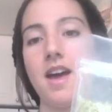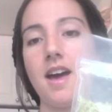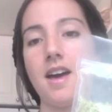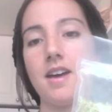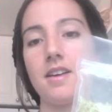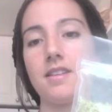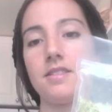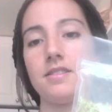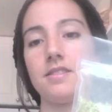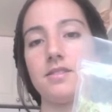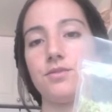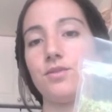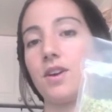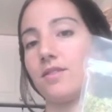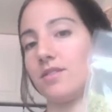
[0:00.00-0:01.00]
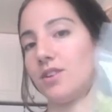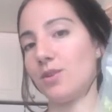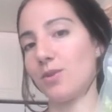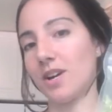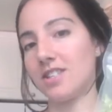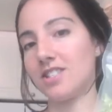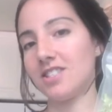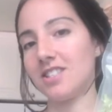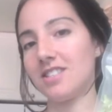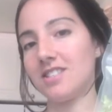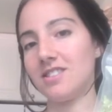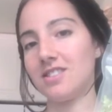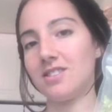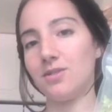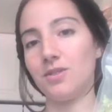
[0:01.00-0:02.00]
And if you have any
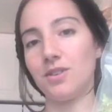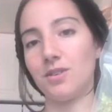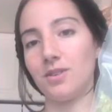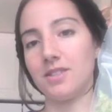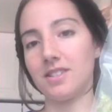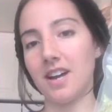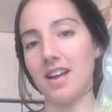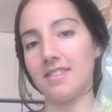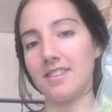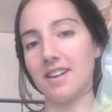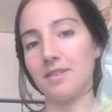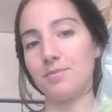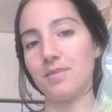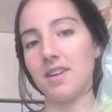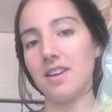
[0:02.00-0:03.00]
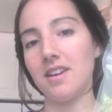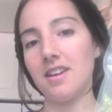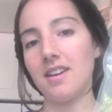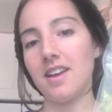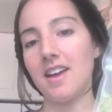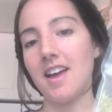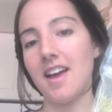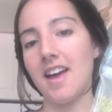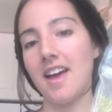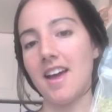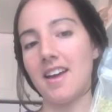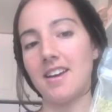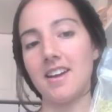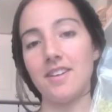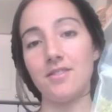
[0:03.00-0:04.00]
questions, you can always contact me.
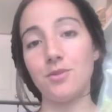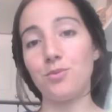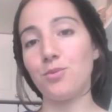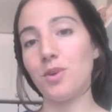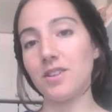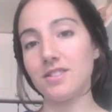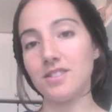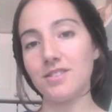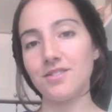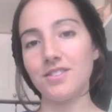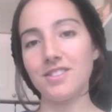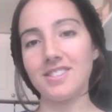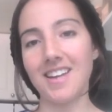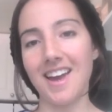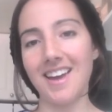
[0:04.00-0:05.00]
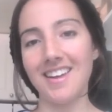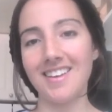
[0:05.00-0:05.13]
And have a wonderful day.